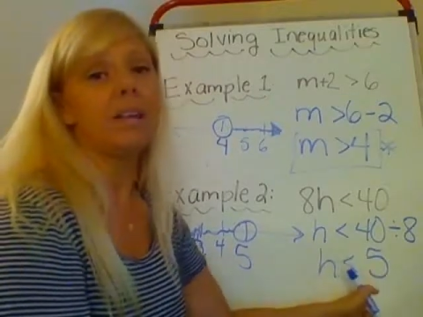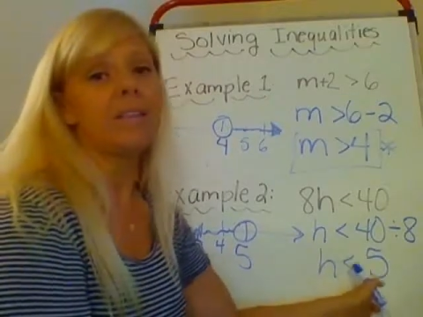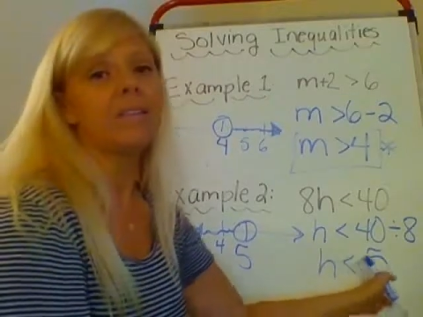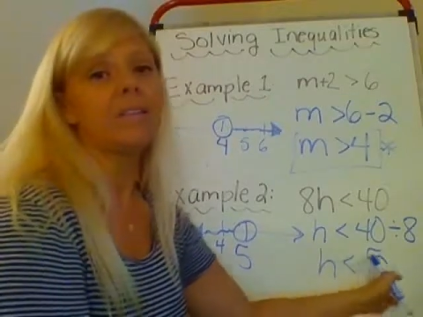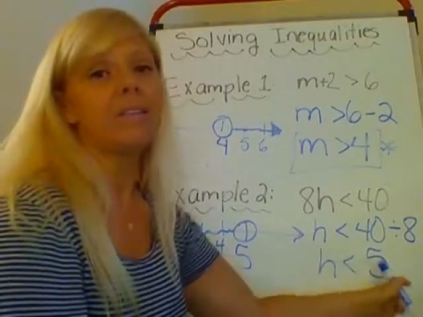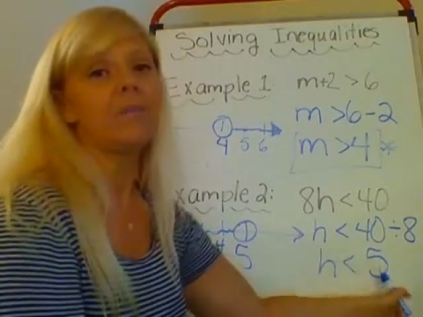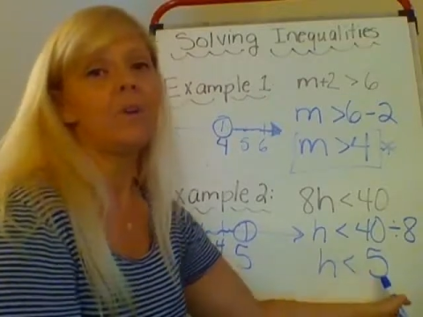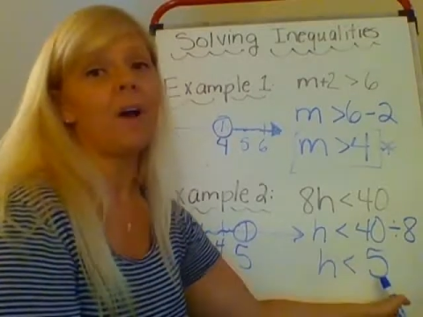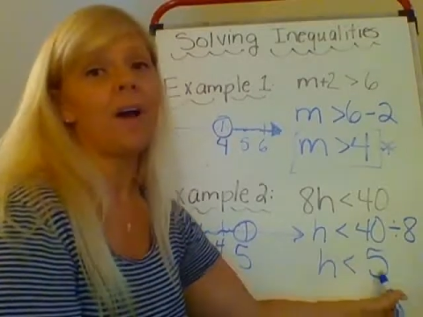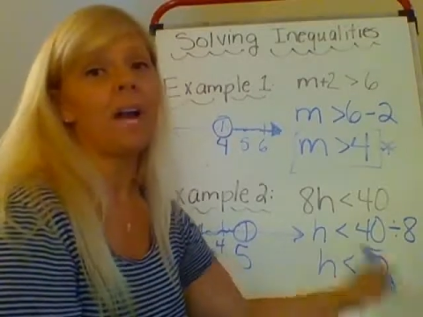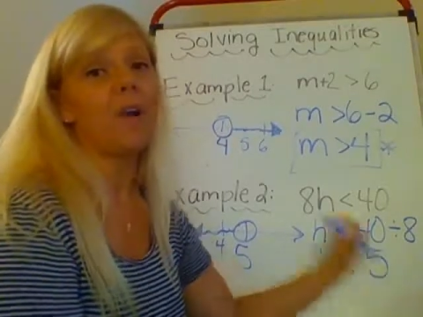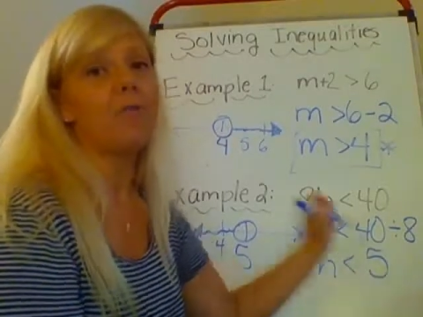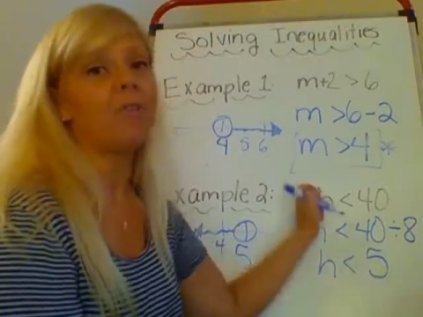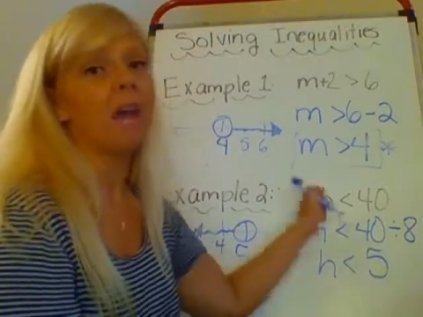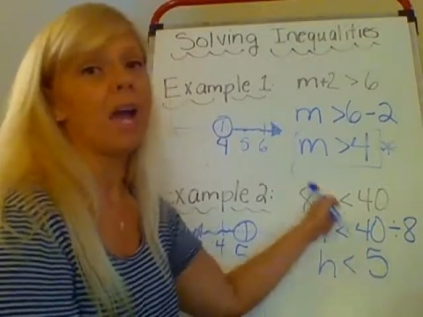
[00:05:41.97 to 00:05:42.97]
less than
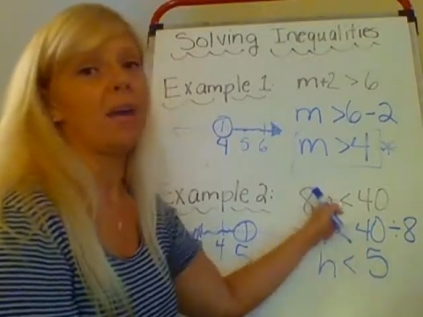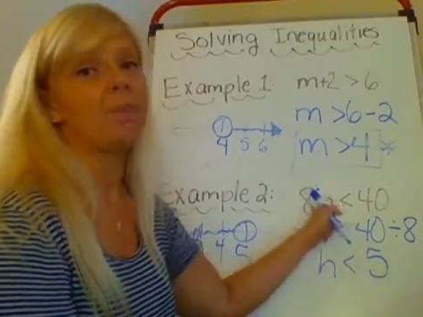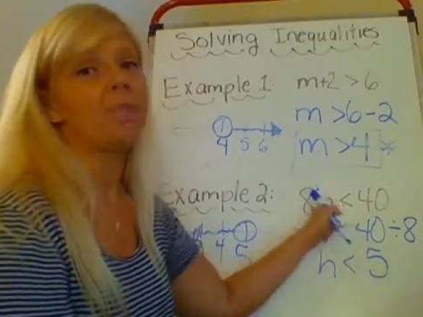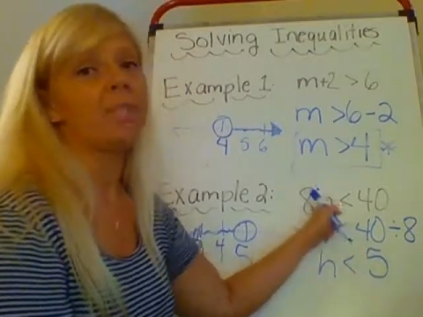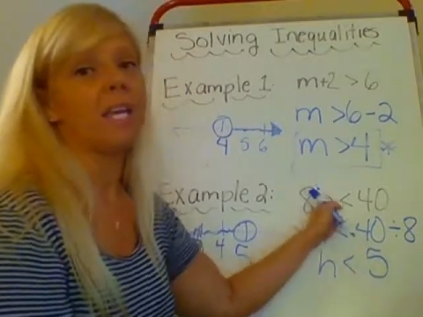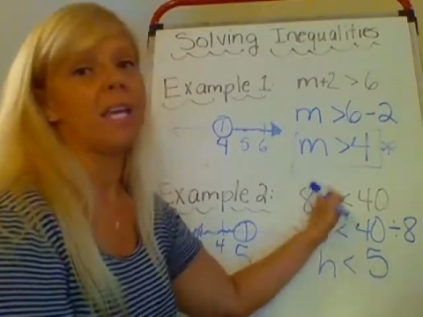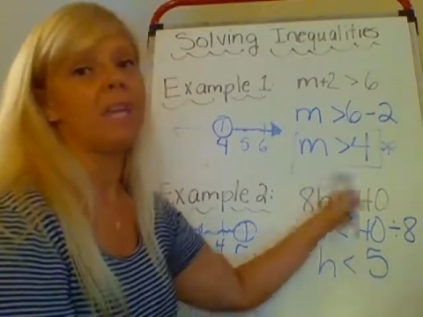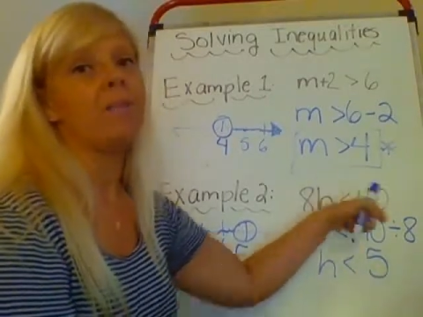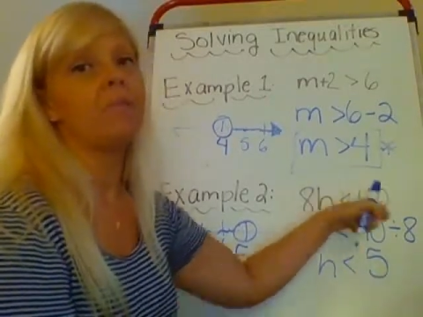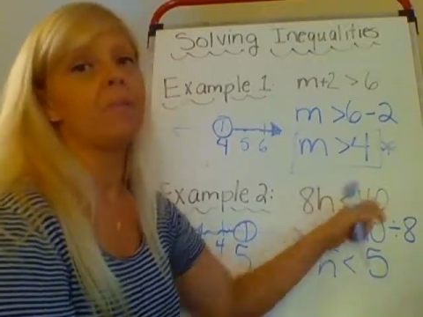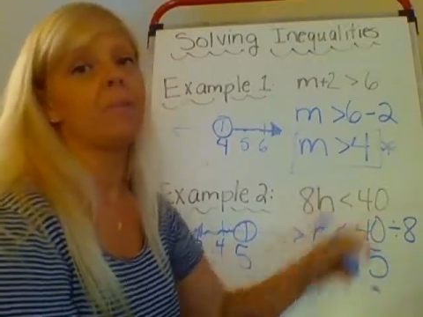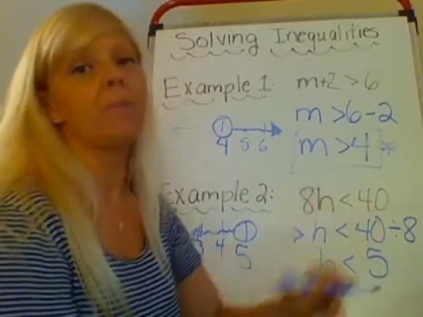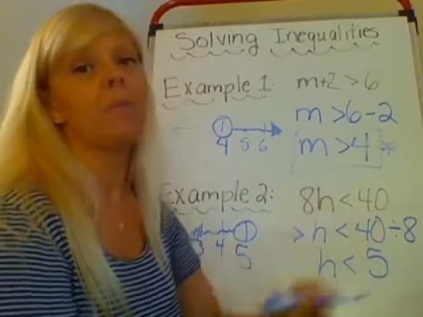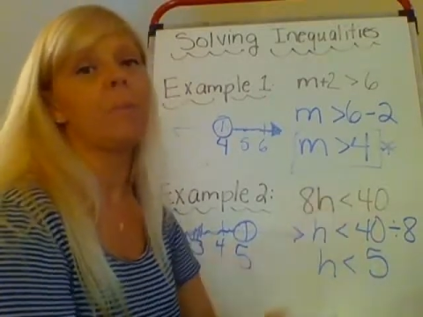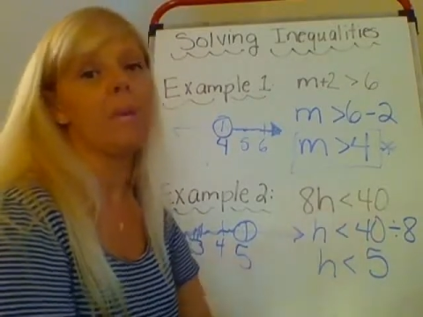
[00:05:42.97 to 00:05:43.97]
5 times 8
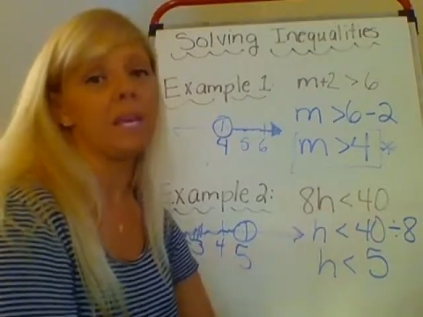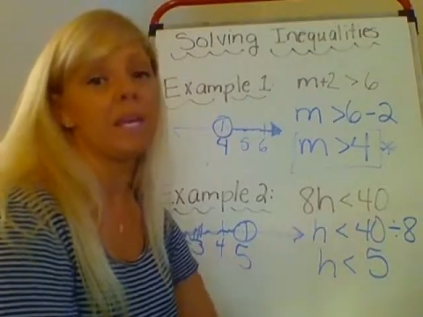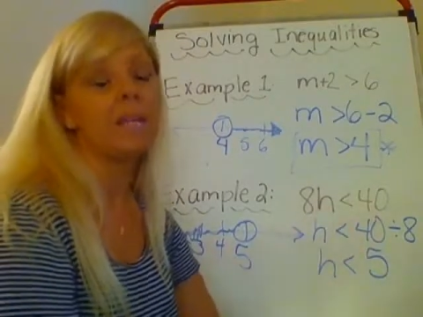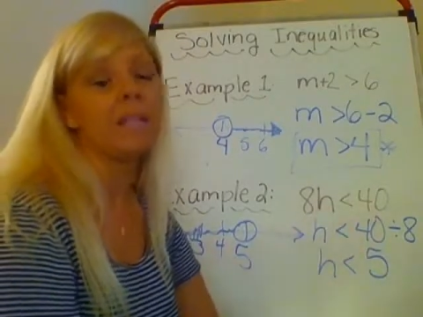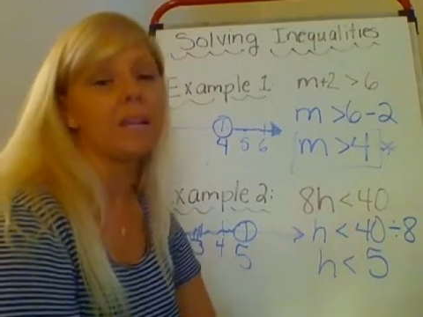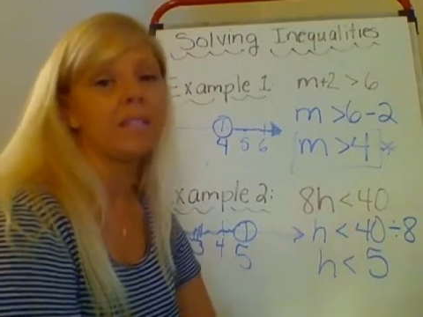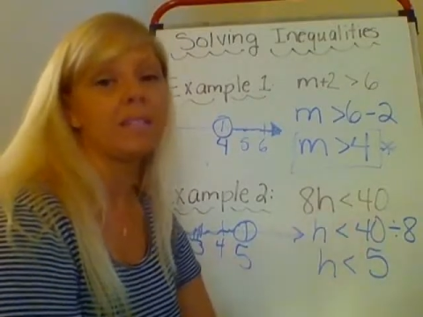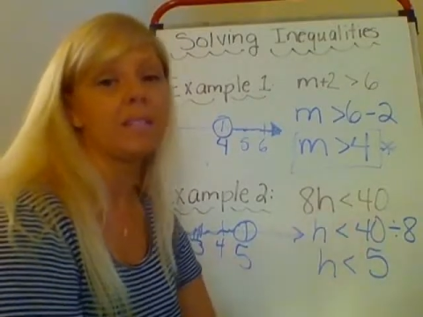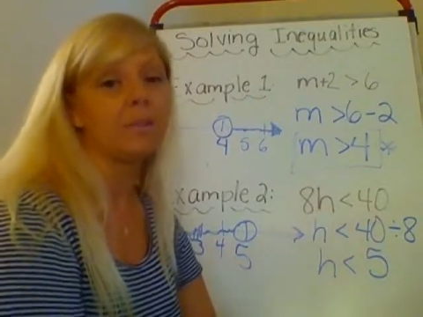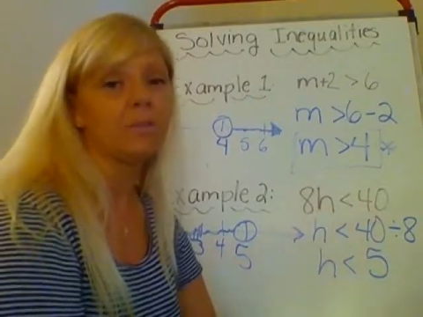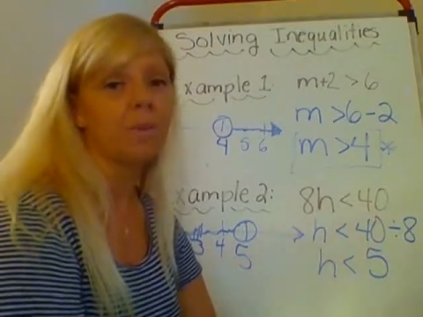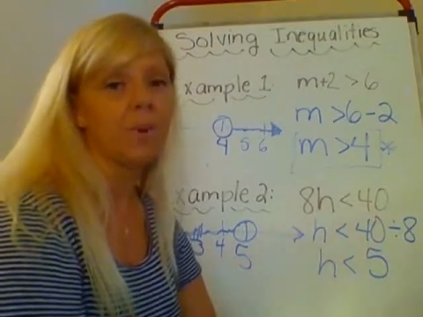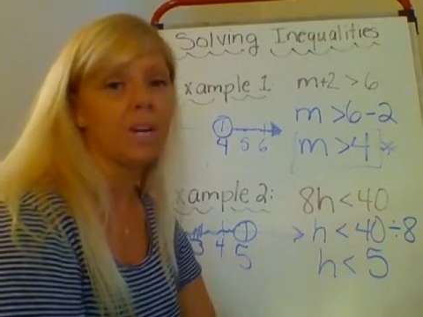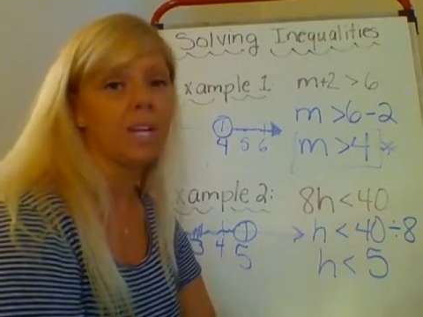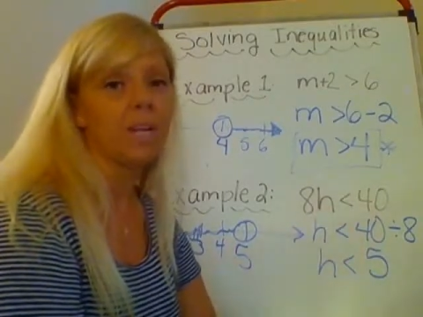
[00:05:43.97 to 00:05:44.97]
will make it less than
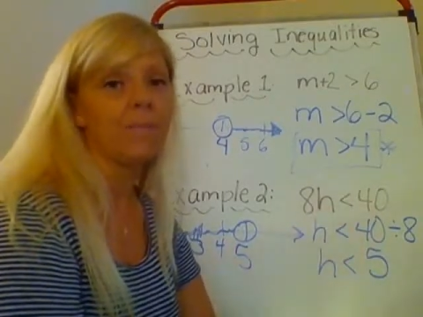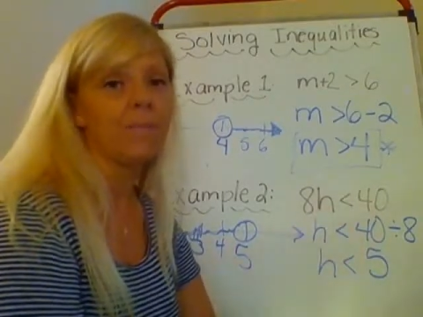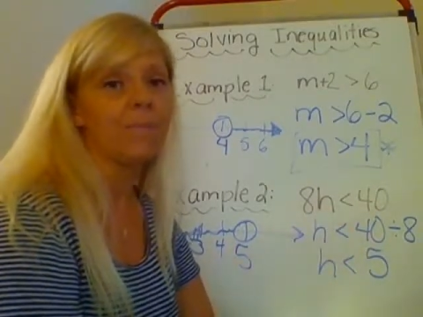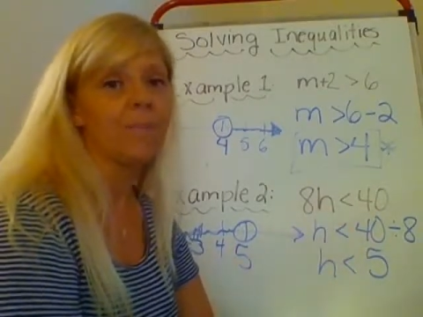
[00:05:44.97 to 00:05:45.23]
40.